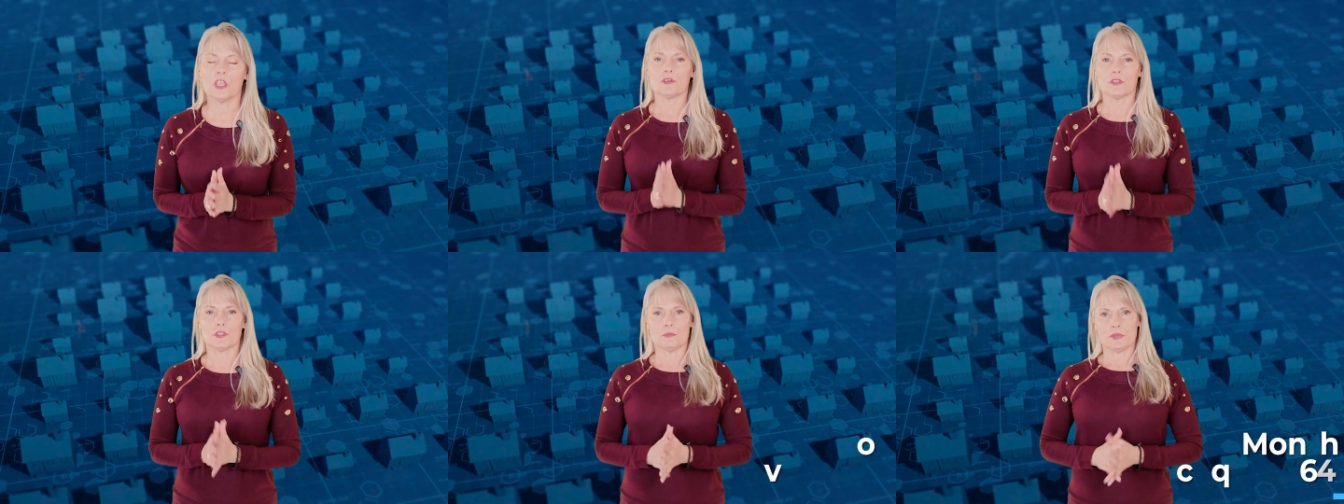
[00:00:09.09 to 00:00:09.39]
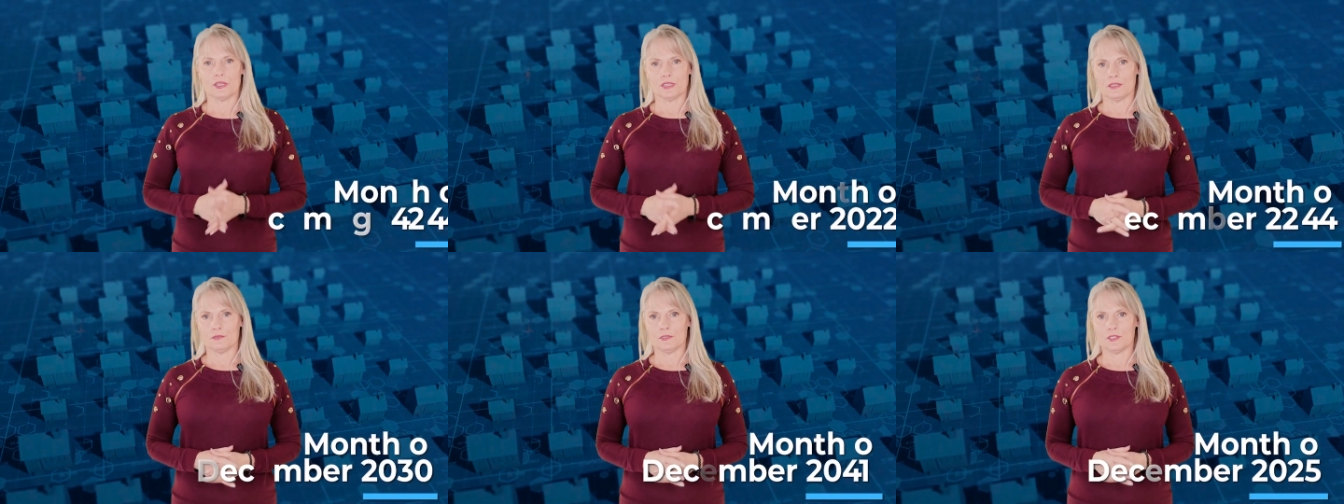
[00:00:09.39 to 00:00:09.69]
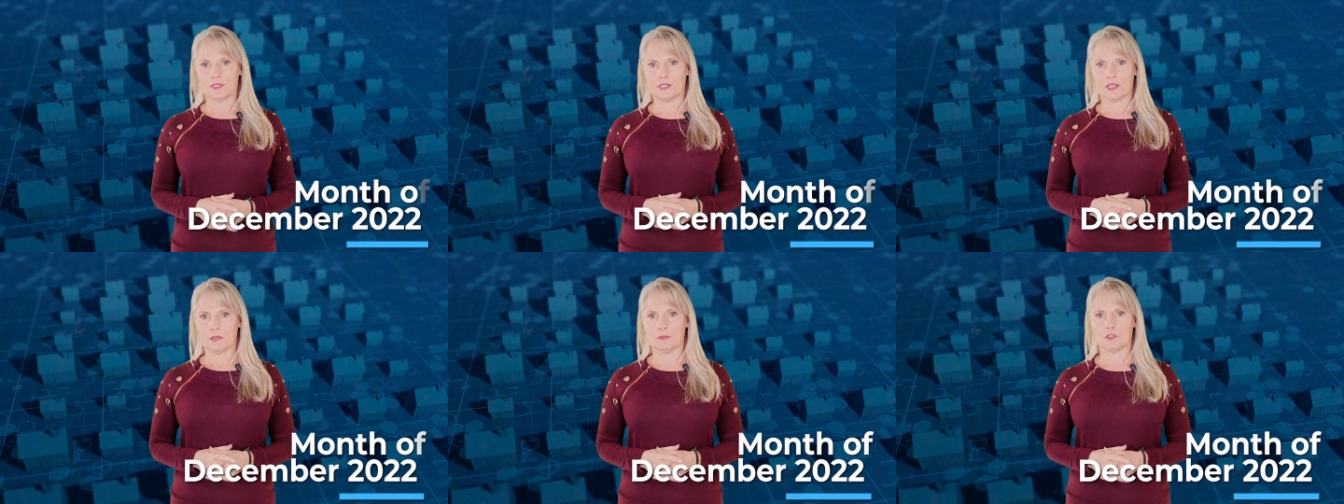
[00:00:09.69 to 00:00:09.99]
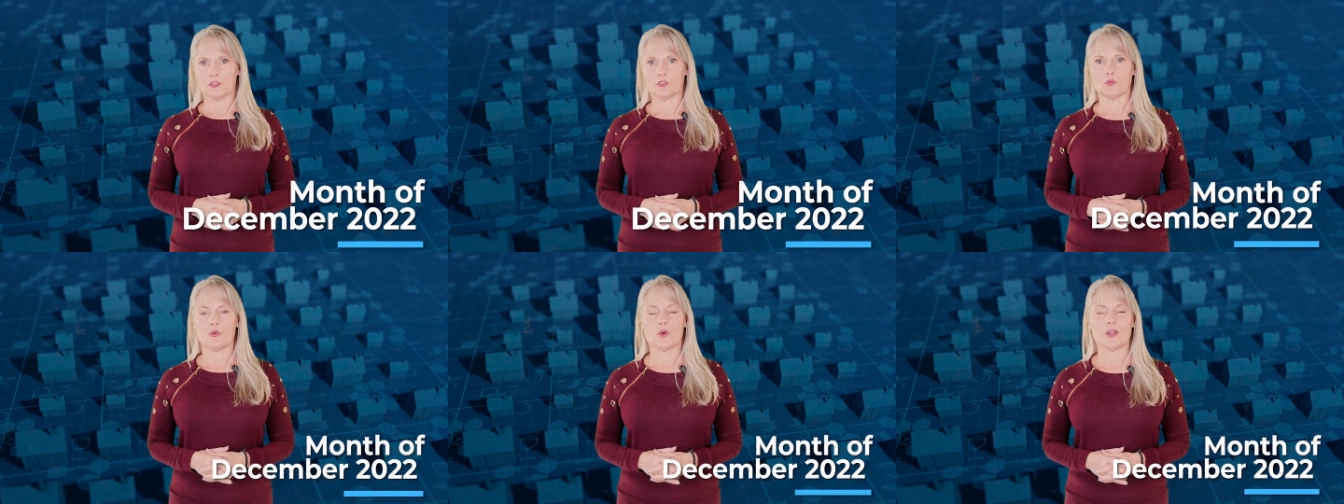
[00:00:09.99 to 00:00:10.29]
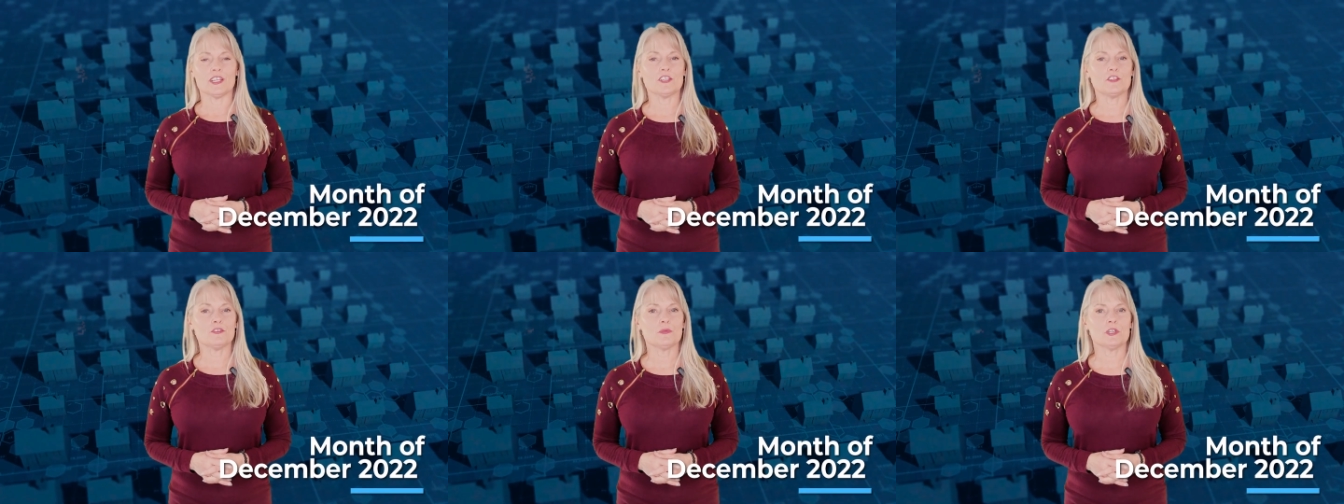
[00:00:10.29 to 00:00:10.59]
for the month of December
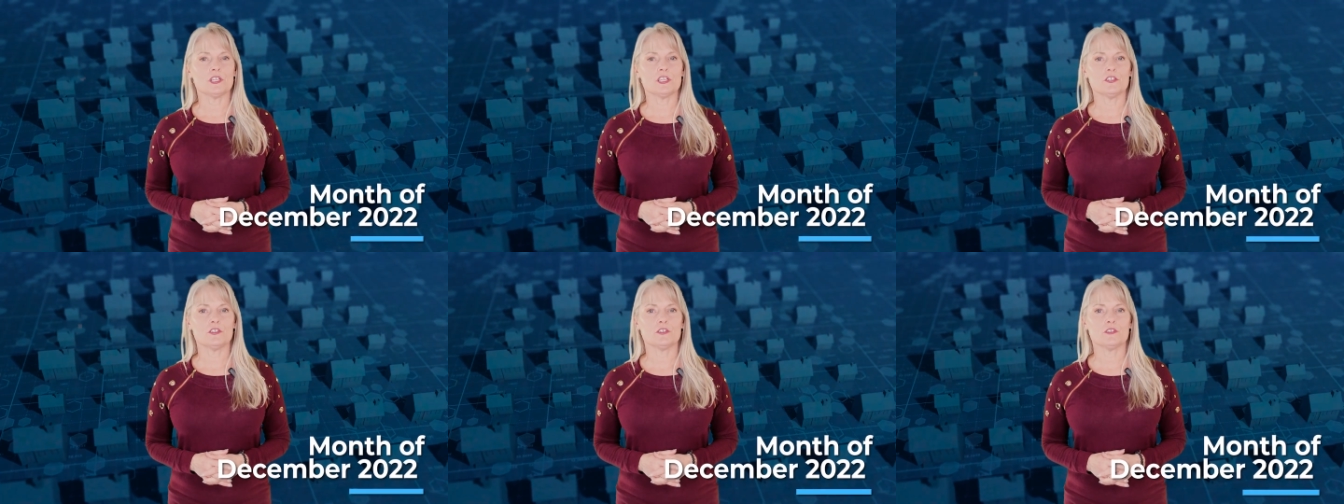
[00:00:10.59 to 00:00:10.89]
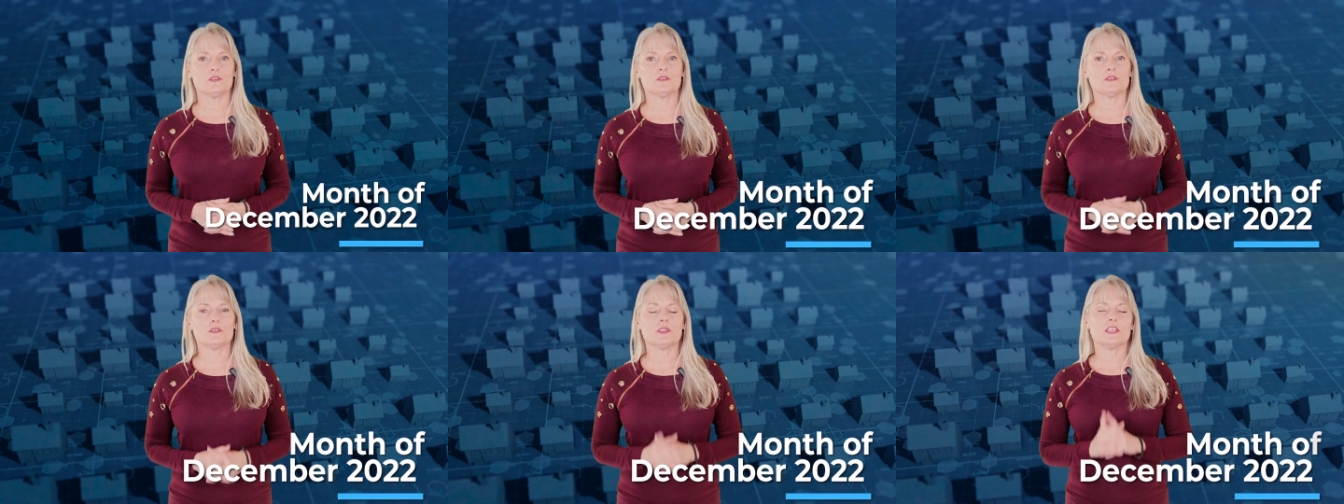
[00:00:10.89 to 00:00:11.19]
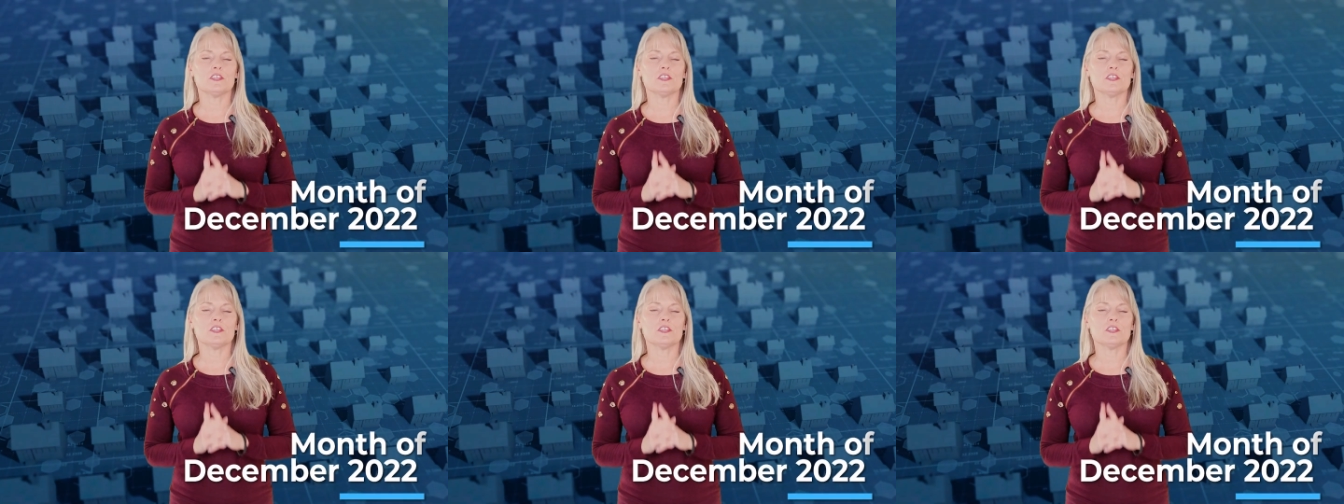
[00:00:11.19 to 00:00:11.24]
2022 so